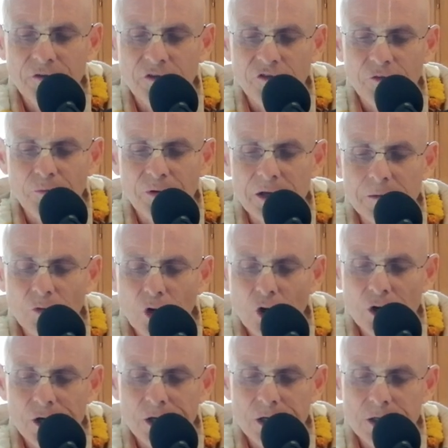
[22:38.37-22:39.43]
of the Supreme
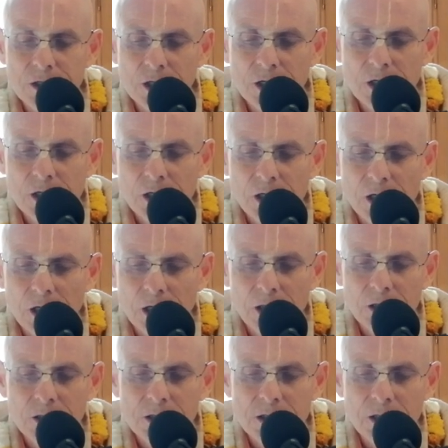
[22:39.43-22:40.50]
Lord,
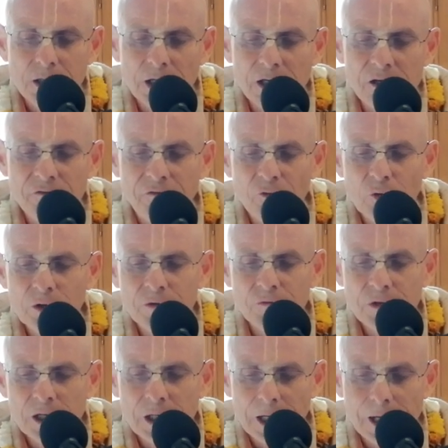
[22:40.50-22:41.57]
and that he fully
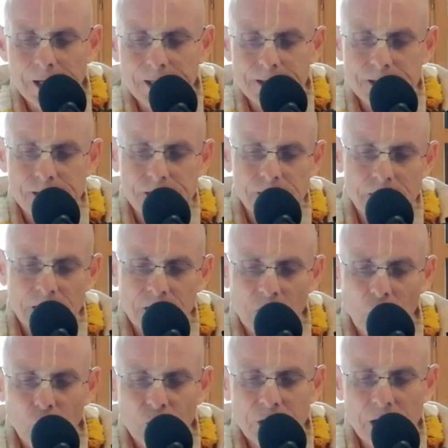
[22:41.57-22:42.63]
realized that
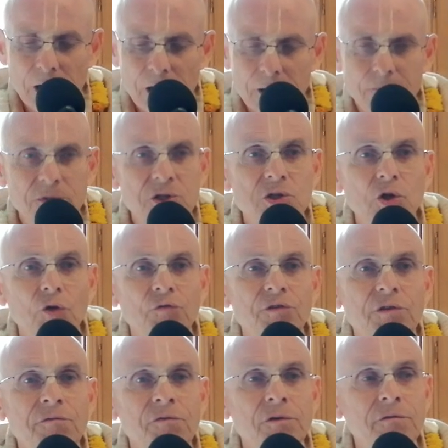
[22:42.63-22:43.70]
the holy name is
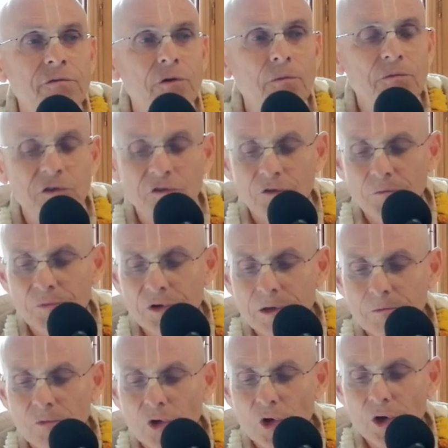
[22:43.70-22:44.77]
none different from the
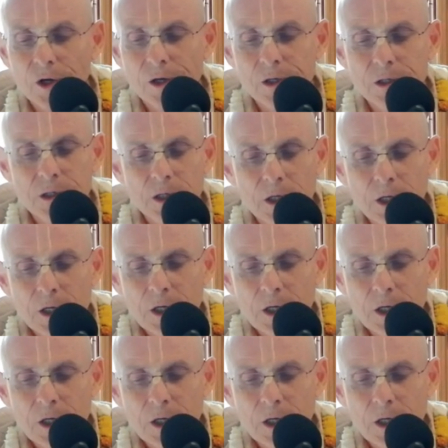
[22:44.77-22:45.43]
Supreme Lord.